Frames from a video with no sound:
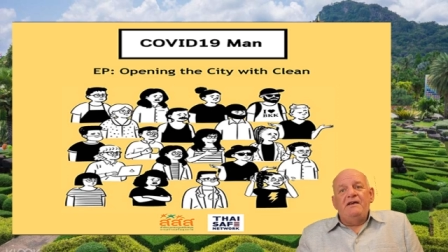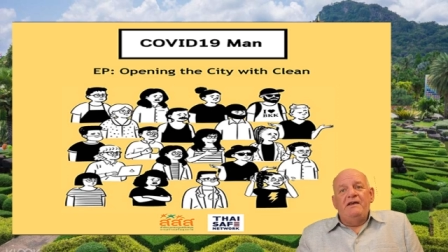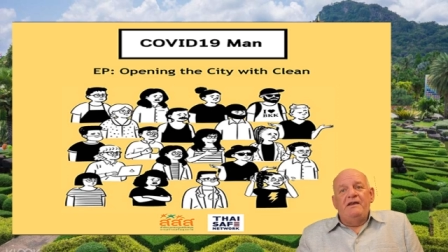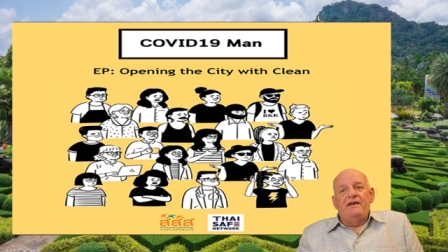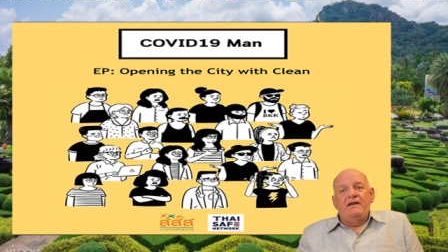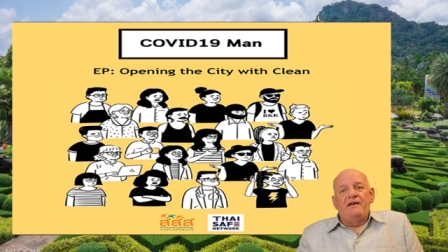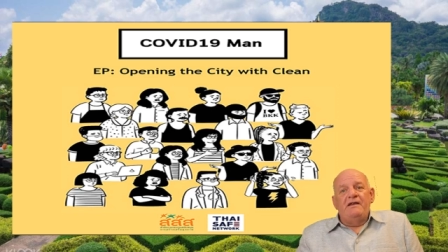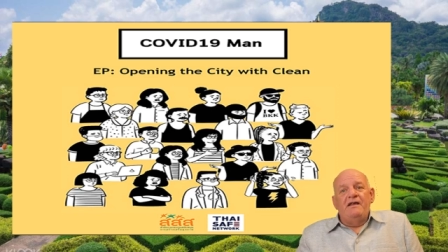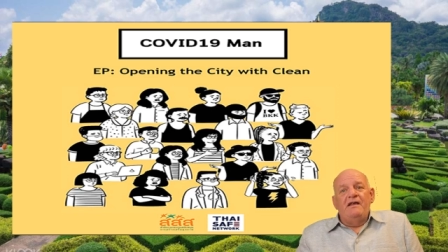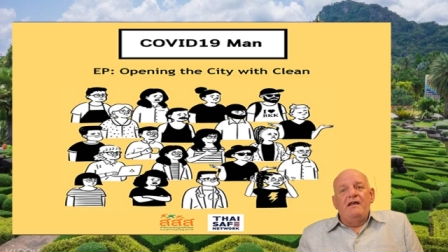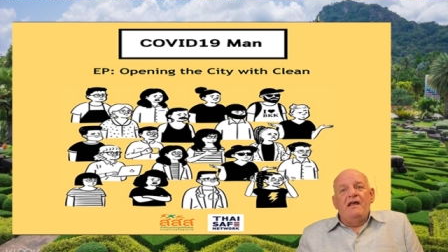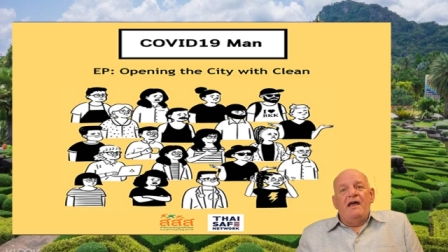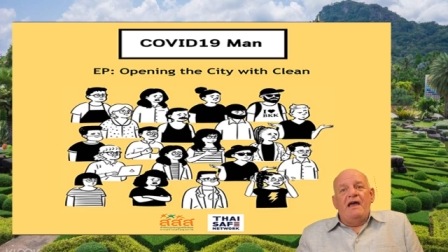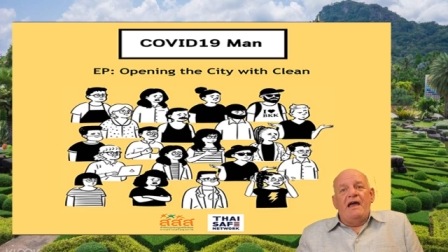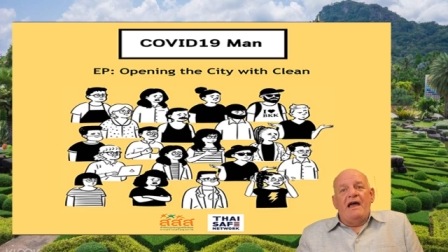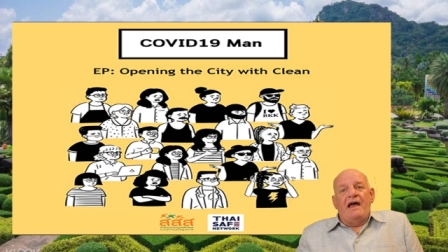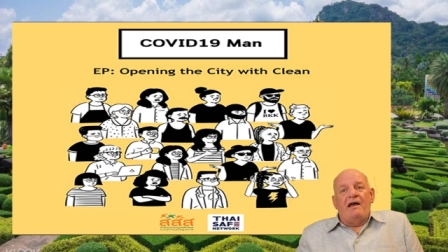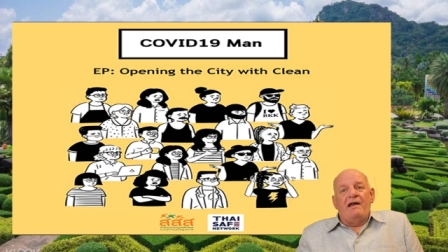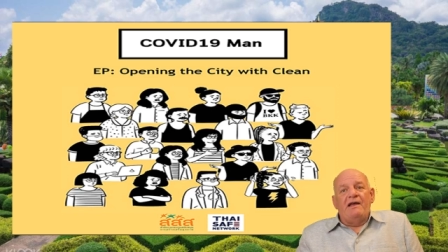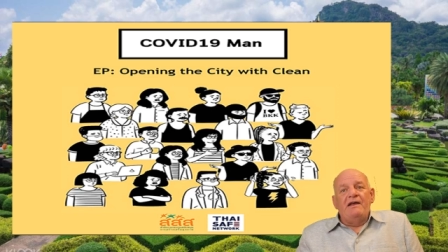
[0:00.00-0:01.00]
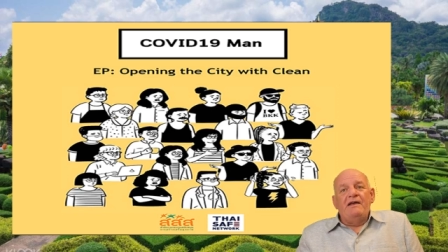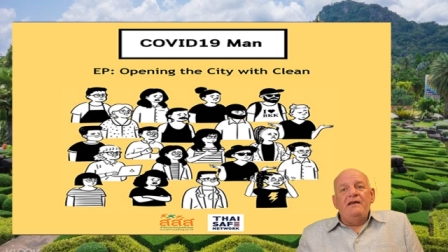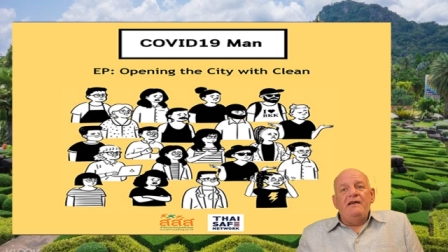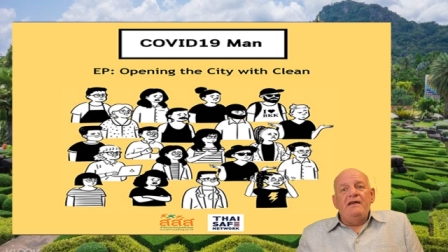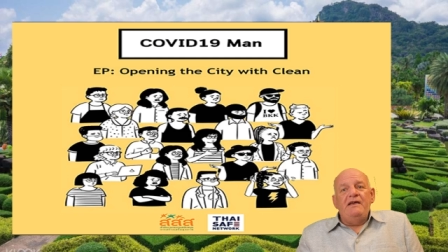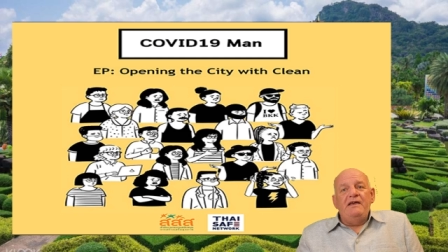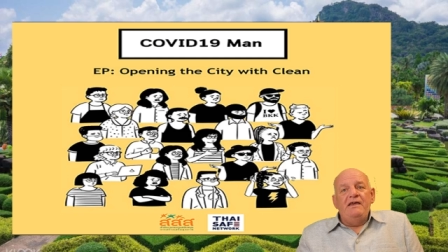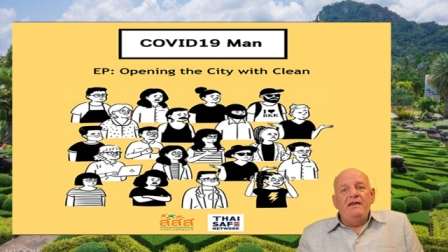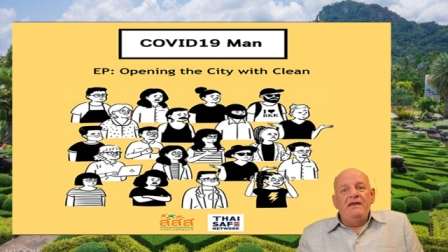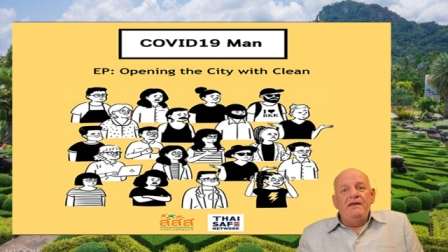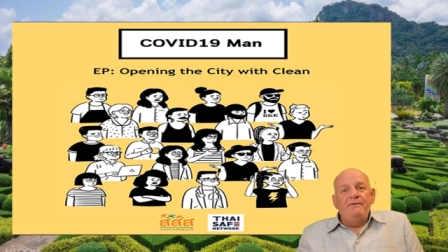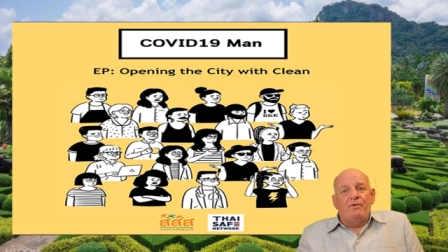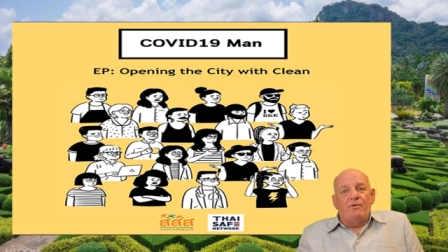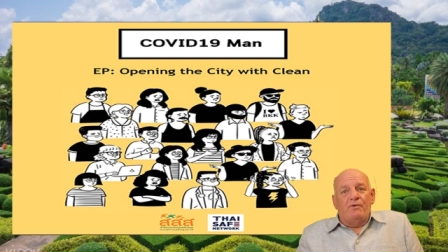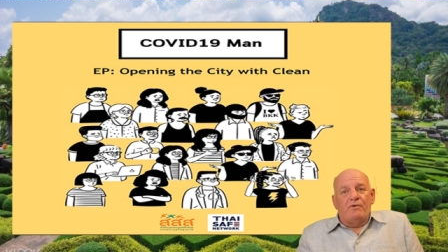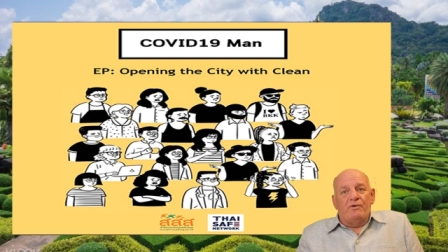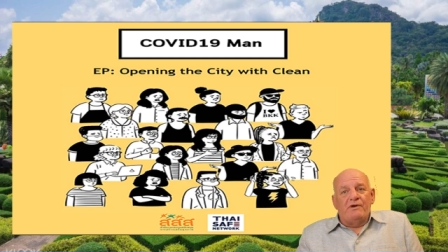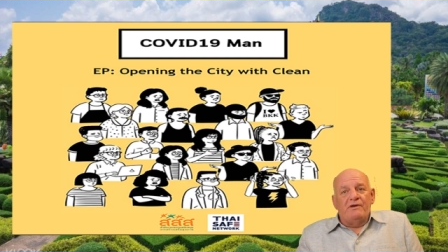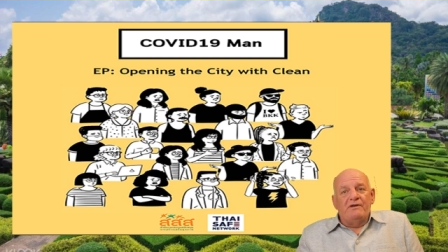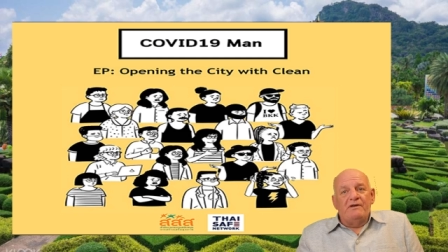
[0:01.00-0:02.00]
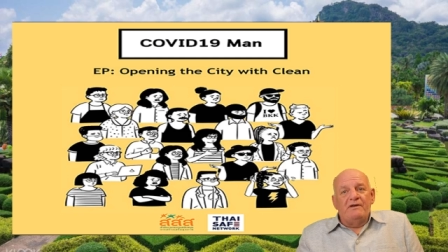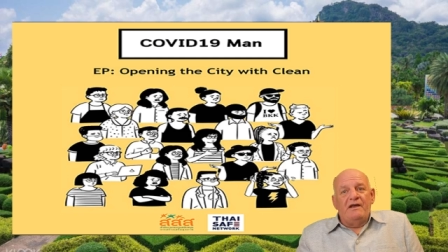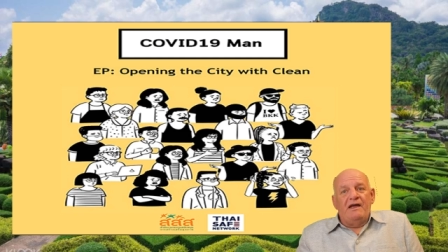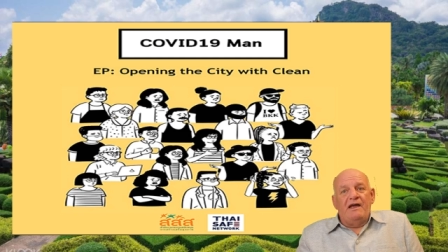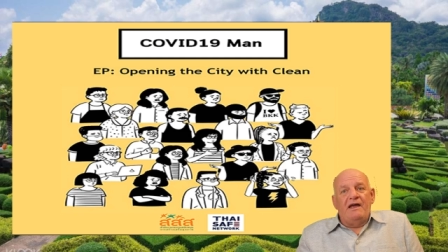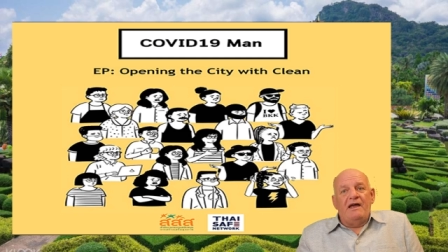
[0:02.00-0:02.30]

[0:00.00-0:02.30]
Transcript: in our e-book,